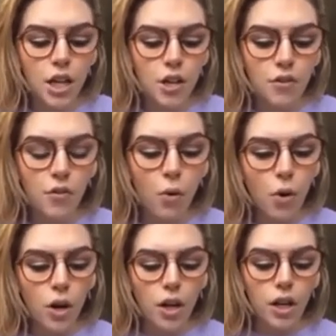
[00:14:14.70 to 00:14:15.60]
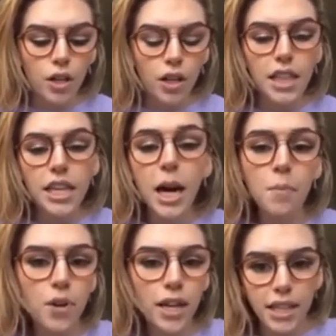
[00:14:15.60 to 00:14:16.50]
For the
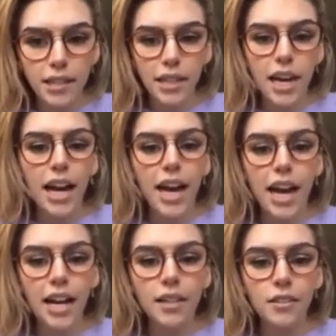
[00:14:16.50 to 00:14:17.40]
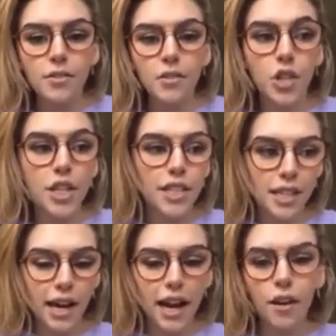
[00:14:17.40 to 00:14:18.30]
upbringing that I had, she didn't have.